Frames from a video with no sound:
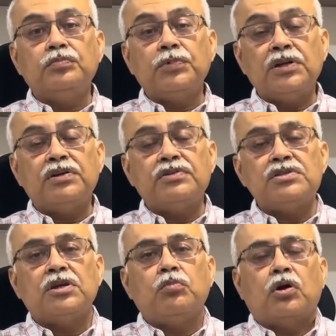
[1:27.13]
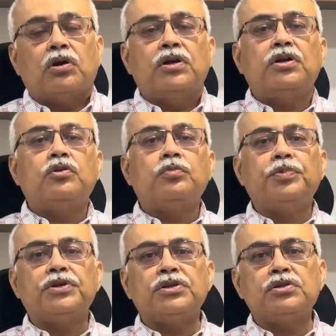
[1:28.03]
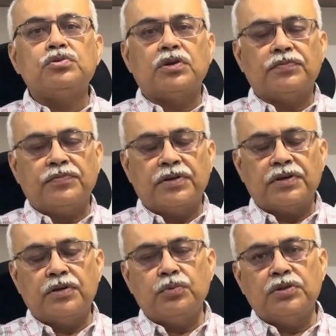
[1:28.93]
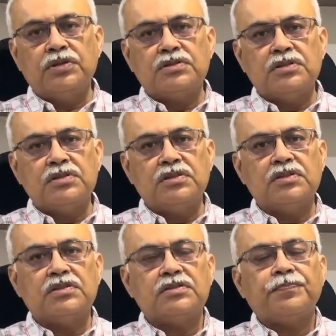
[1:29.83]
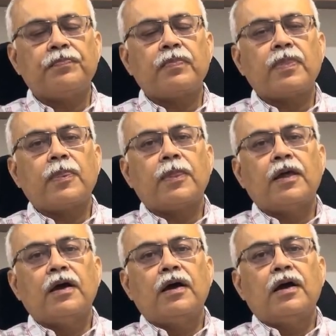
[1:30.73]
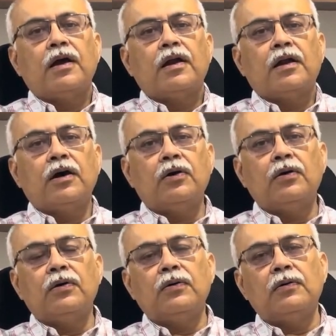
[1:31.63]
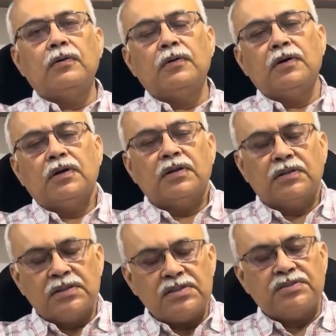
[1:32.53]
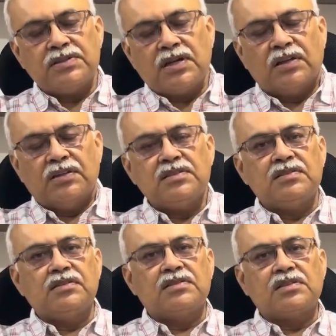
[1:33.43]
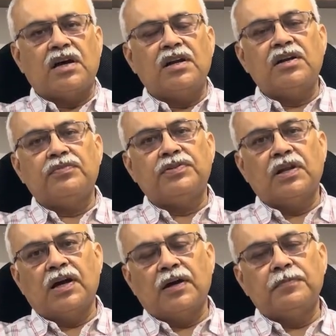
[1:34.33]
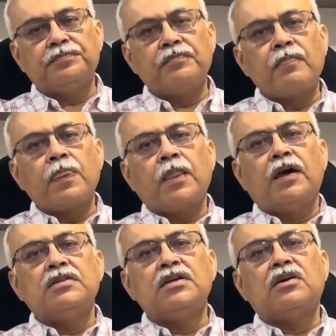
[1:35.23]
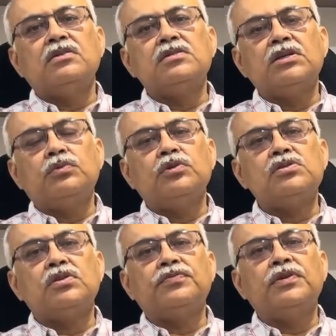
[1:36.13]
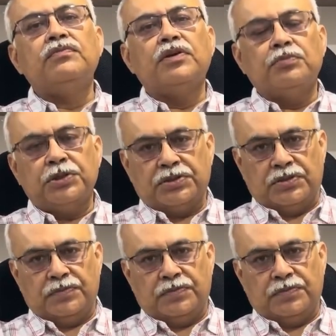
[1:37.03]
increasing mortality to patients who are afflicted with these diseases. Now, this scarring of the lung is a consequence of inflammation.